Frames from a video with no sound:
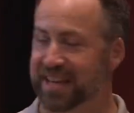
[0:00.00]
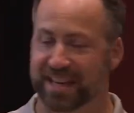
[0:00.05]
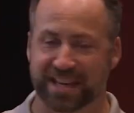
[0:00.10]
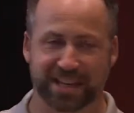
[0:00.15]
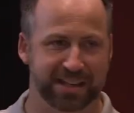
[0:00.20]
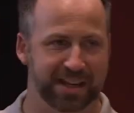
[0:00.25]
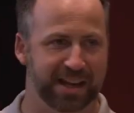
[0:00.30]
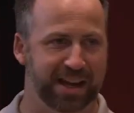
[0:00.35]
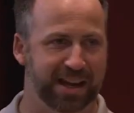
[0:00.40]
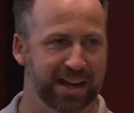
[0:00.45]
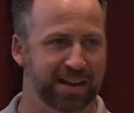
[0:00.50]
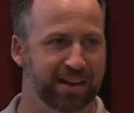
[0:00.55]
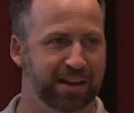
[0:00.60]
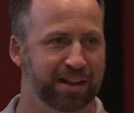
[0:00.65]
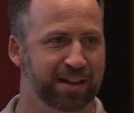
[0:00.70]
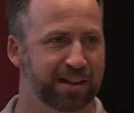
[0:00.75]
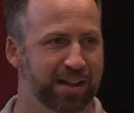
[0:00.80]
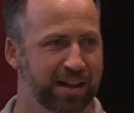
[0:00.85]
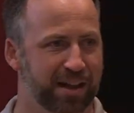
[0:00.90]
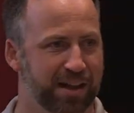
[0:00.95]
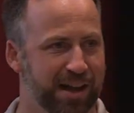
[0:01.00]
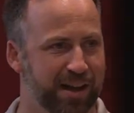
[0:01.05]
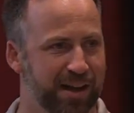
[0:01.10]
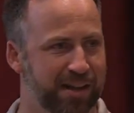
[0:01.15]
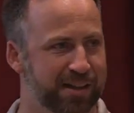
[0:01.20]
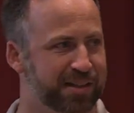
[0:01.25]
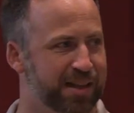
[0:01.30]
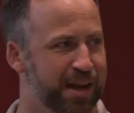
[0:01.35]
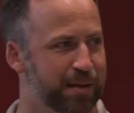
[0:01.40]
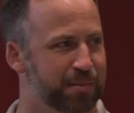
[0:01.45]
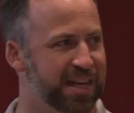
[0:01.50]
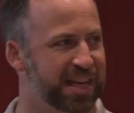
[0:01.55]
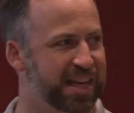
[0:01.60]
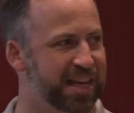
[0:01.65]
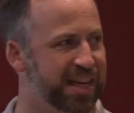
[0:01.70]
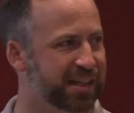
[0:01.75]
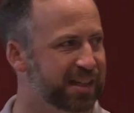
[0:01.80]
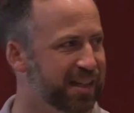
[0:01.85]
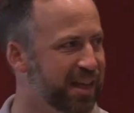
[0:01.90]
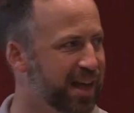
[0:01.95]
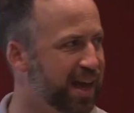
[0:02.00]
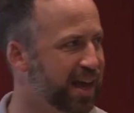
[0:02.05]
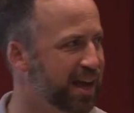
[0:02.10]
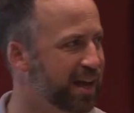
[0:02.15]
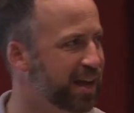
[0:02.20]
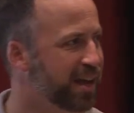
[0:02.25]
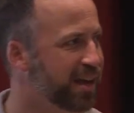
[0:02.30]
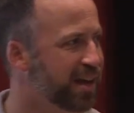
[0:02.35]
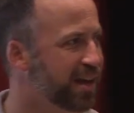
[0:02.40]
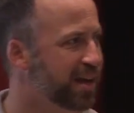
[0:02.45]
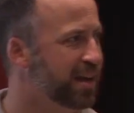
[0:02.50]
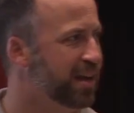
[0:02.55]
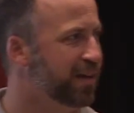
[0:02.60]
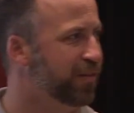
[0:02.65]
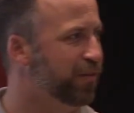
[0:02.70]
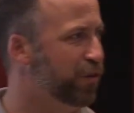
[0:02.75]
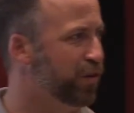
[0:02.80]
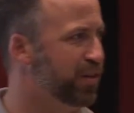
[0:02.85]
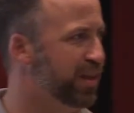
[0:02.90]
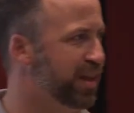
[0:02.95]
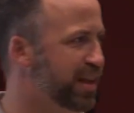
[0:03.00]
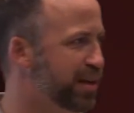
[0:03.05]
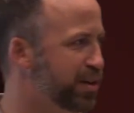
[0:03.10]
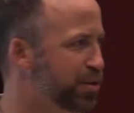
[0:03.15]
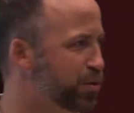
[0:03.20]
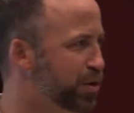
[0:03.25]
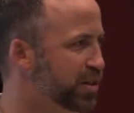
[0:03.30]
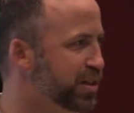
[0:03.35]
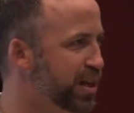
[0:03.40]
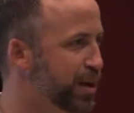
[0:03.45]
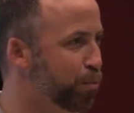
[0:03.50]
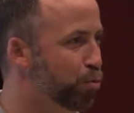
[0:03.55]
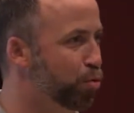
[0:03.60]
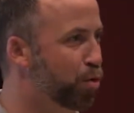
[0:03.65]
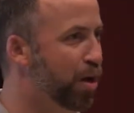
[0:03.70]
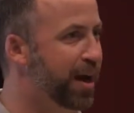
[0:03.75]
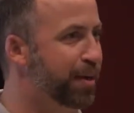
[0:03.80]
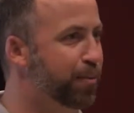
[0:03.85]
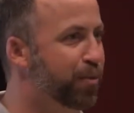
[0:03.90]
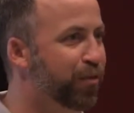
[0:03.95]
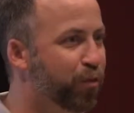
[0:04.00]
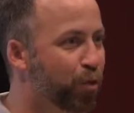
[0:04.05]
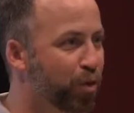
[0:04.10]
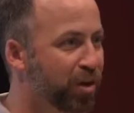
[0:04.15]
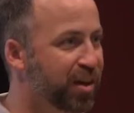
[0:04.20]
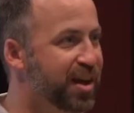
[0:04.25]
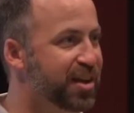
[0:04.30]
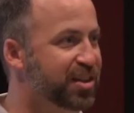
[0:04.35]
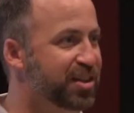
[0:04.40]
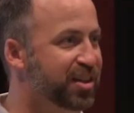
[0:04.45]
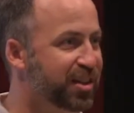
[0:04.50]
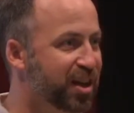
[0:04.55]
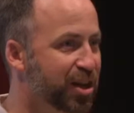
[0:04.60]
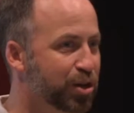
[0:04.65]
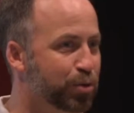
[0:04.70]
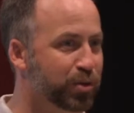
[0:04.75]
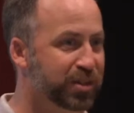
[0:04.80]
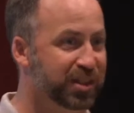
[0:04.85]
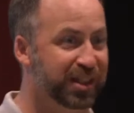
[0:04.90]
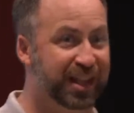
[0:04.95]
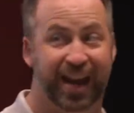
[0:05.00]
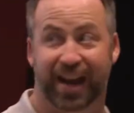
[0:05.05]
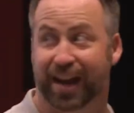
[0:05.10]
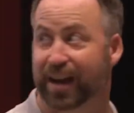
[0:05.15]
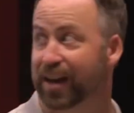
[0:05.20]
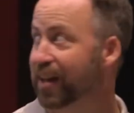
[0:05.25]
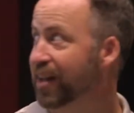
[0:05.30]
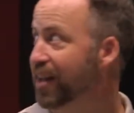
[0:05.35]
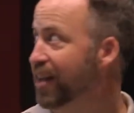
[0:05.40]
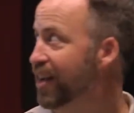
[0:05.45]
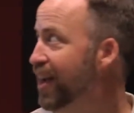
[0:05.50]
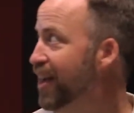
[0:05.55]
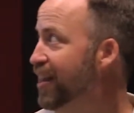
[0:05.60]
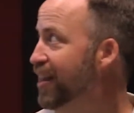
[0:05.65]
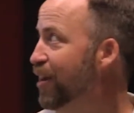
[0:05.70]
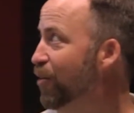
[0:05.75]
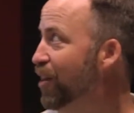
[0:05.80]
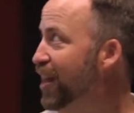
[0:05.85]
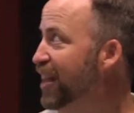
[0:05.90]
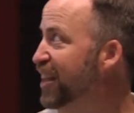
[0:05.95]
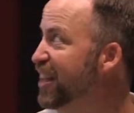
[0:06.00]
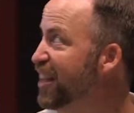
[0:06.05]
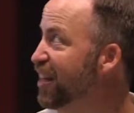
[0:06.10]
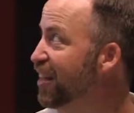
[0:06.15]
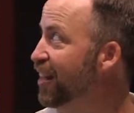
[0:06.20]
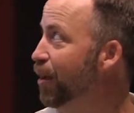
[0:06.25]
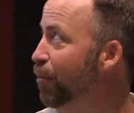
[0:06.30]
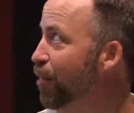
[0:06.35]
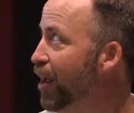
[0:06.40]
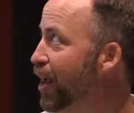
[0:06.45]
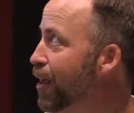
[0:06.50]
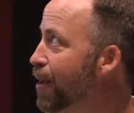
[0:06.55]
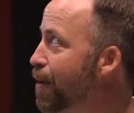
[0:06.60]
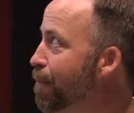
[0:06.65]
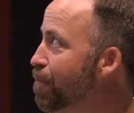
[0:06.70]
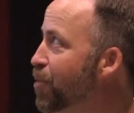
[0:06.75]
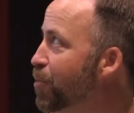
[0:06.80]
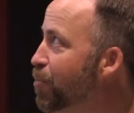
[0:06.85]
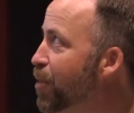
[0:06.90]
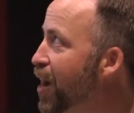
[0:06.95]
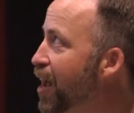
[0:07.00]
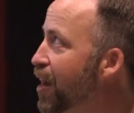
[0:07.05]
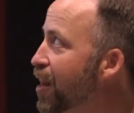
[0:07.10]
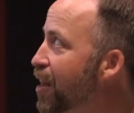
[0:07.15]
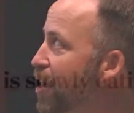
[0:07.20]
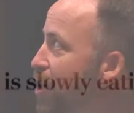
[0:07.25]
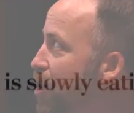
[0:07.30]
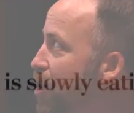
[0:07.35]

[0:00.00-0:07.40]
it's time to eat thing for the editorial team right before lunch, and lunch was late, and they were like killing me. But